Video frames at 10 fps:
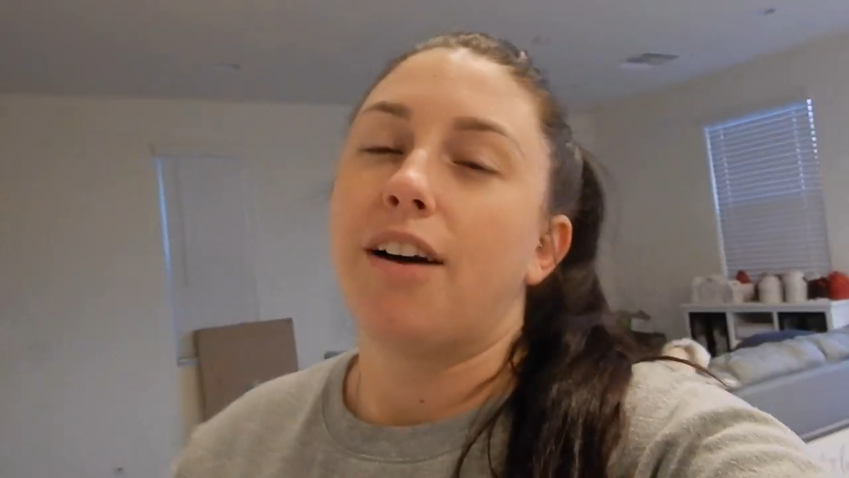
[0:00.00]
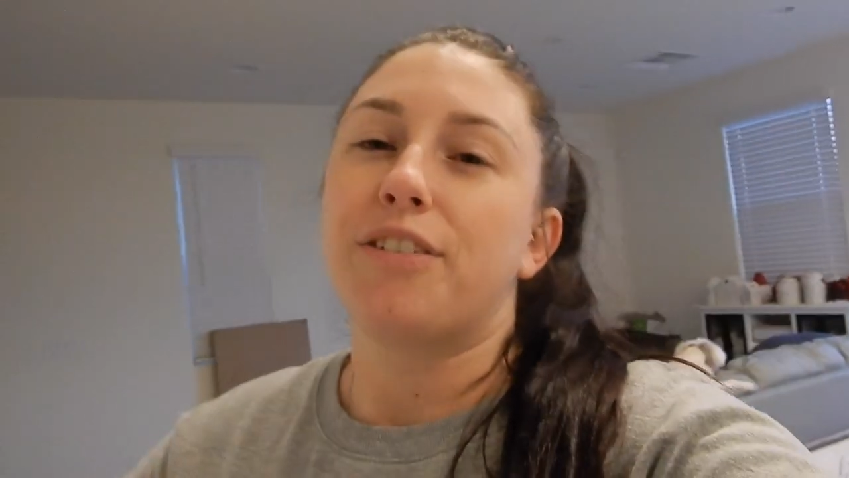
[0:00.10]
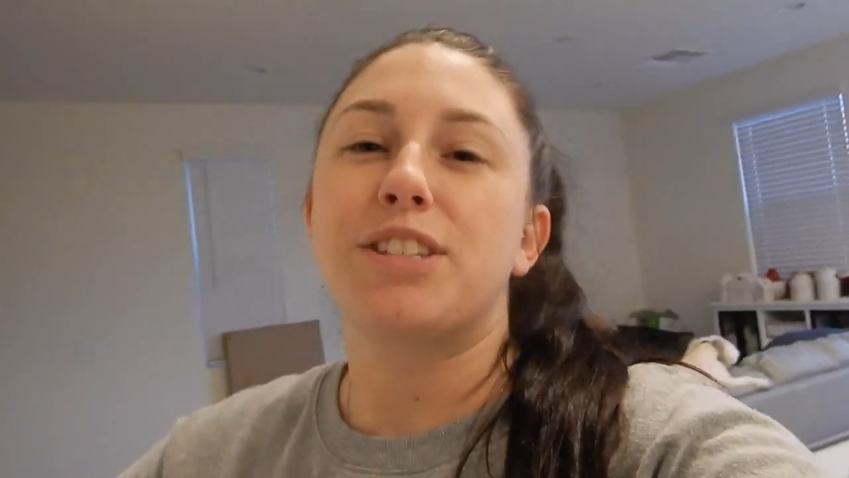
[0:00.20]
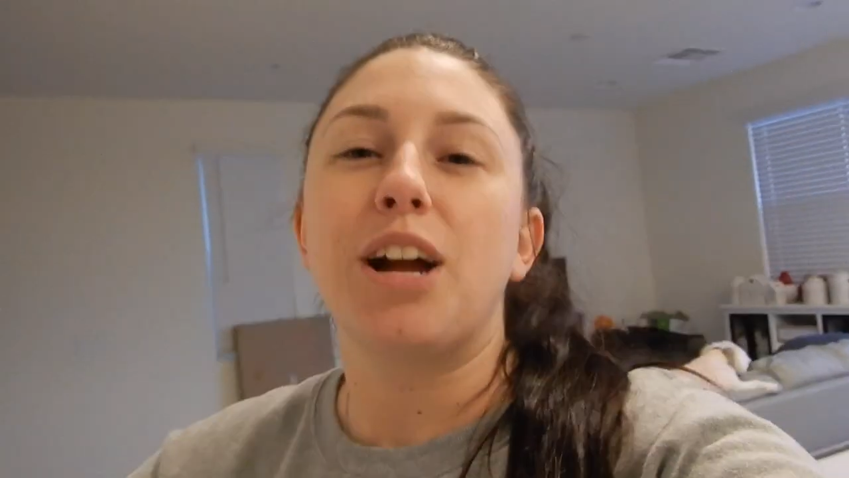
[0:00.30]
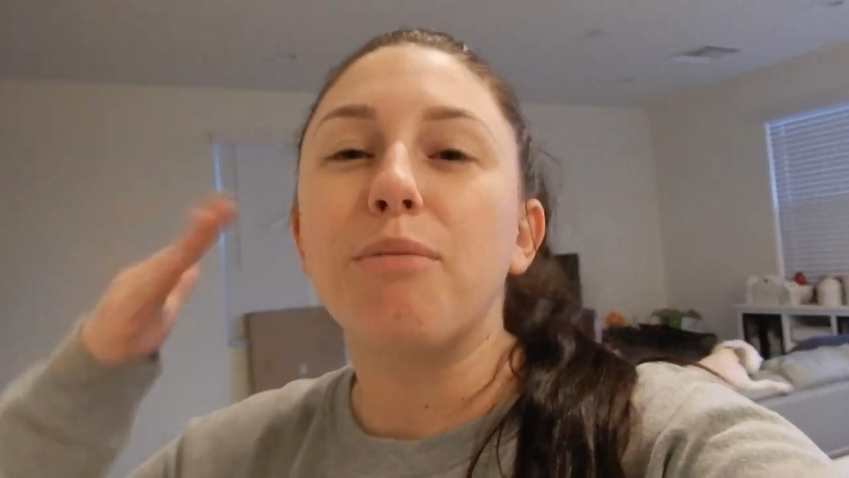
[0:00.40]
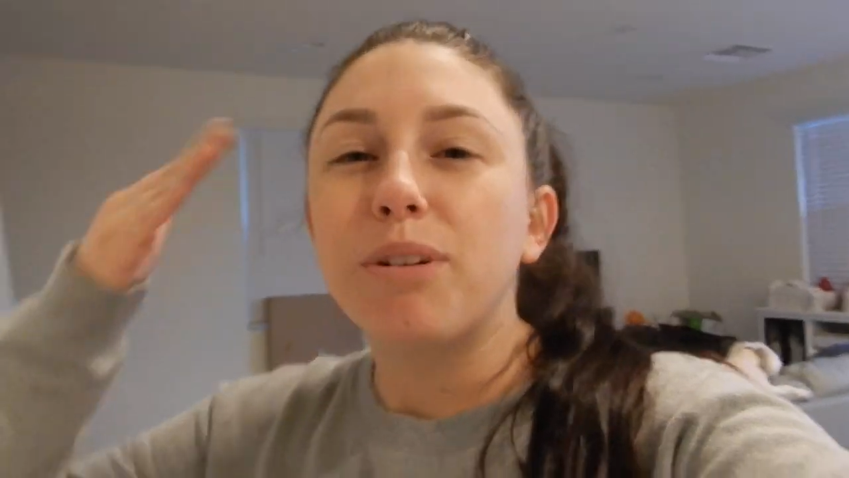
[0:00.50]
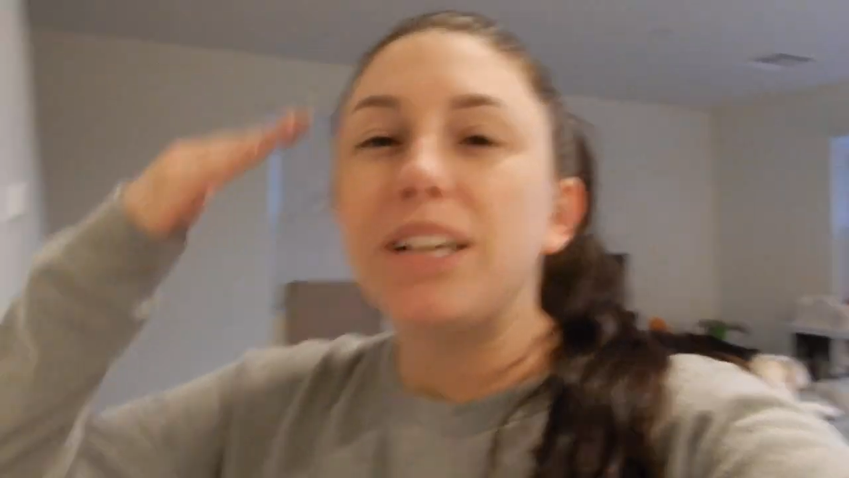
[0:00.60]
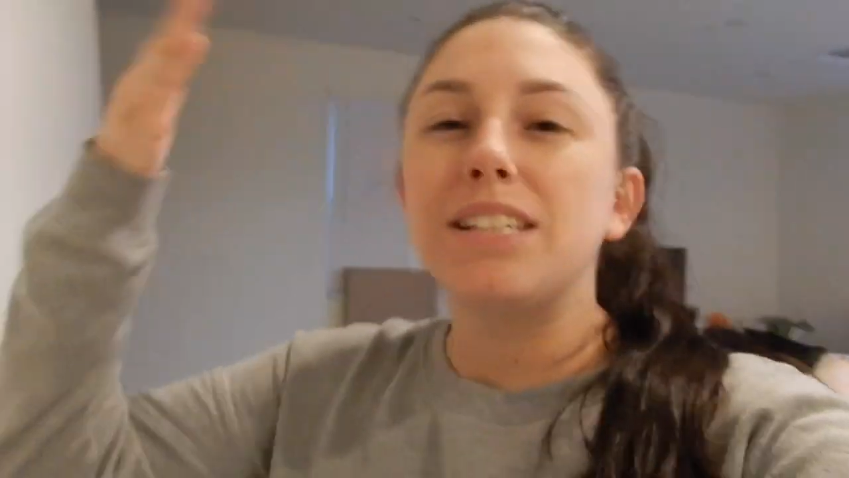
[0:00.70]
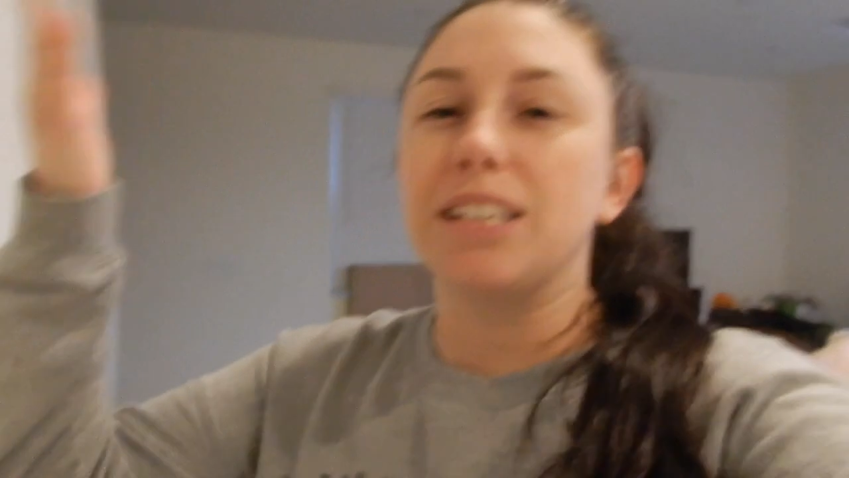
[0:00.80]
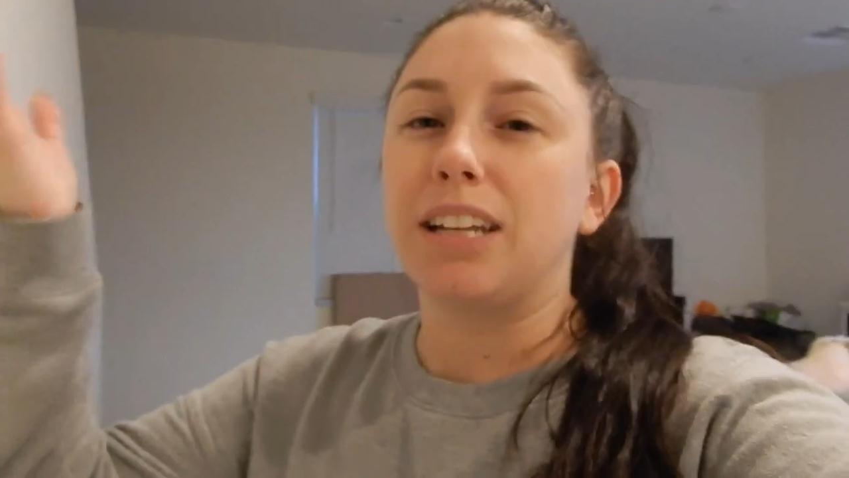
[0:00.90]
for some
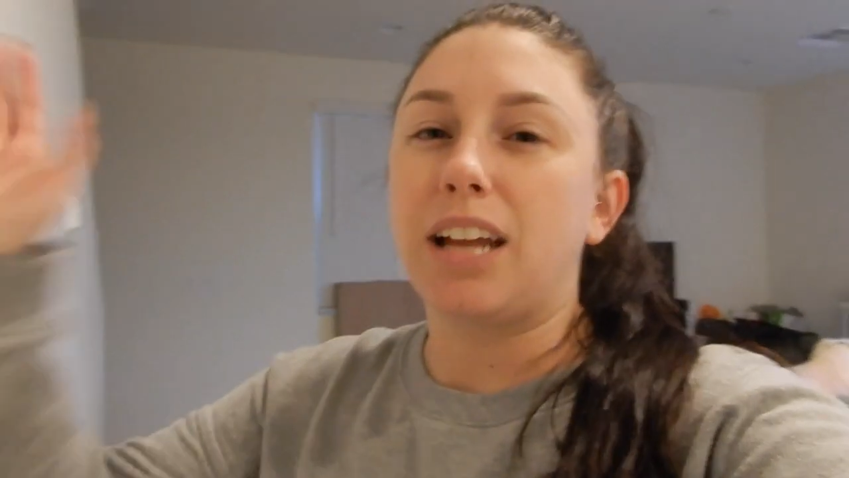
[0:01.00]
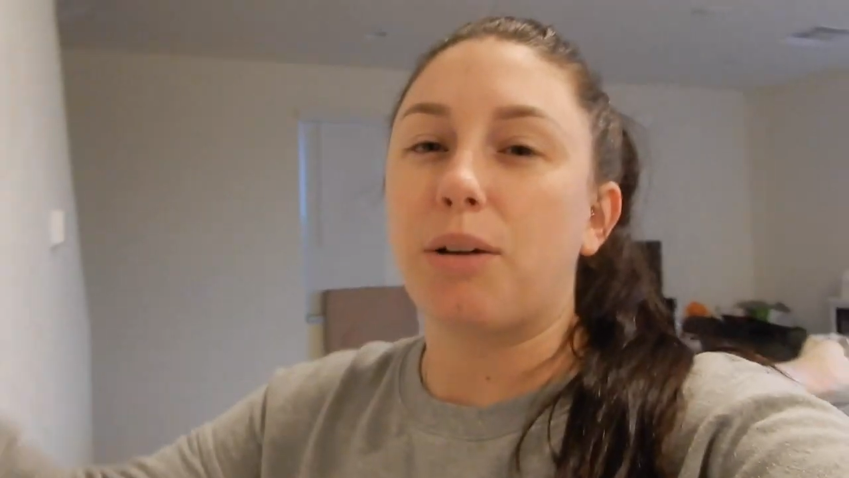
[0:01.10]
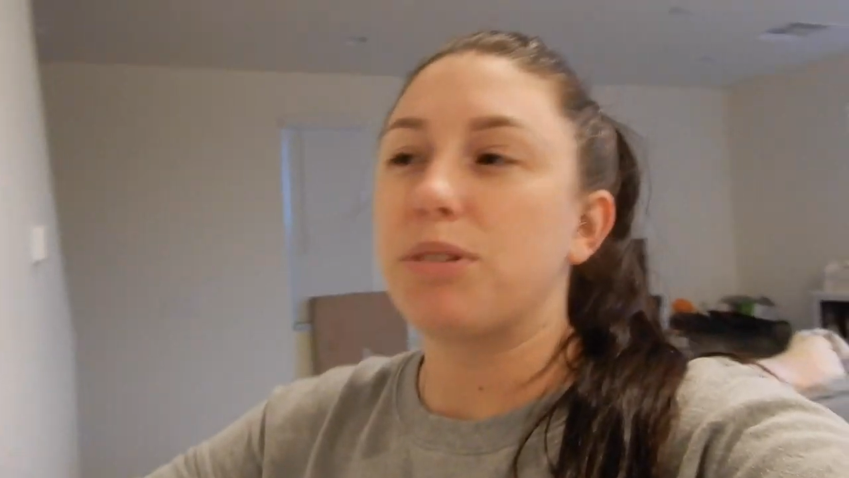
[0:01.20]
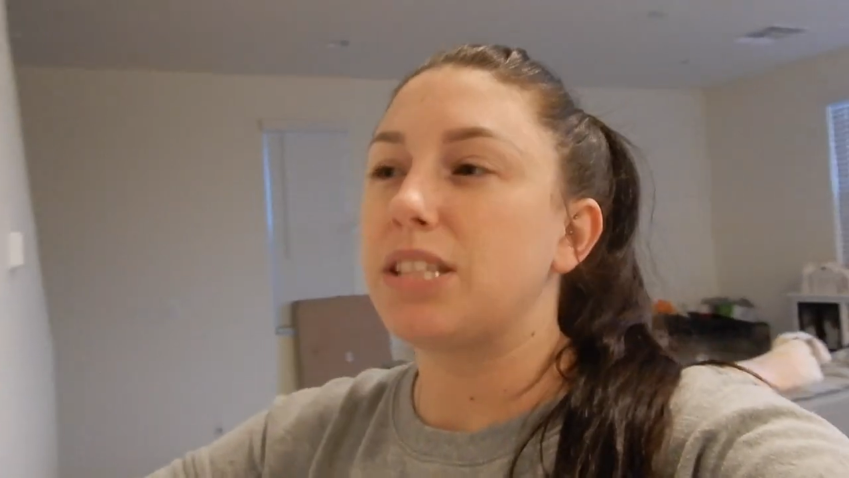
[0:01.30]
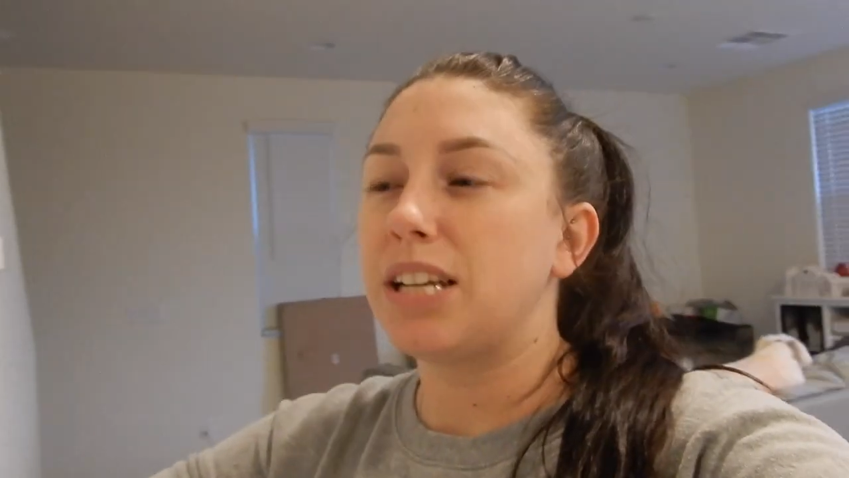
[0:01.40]
reason, I was